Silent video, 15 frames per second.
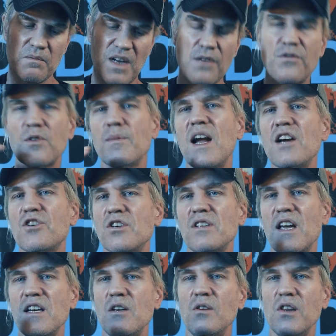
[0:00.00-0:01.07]
information
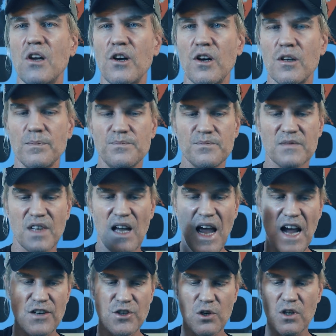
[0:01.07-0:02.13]
that you learn
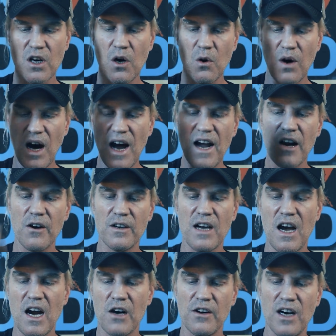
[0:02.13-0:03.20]
as you go higher and
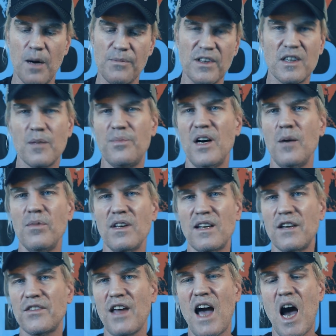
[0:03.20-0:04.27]
higher up that the
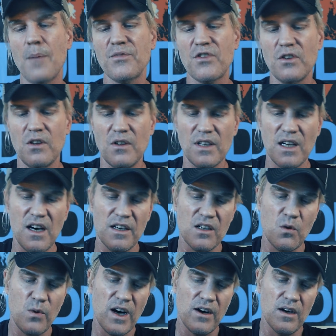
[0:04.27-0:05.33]
public is absolutely
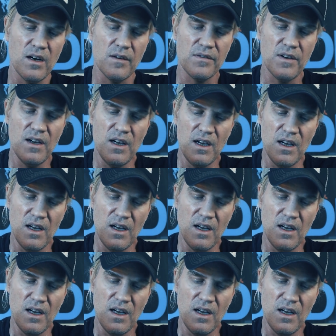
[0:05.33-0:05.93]
unaware of.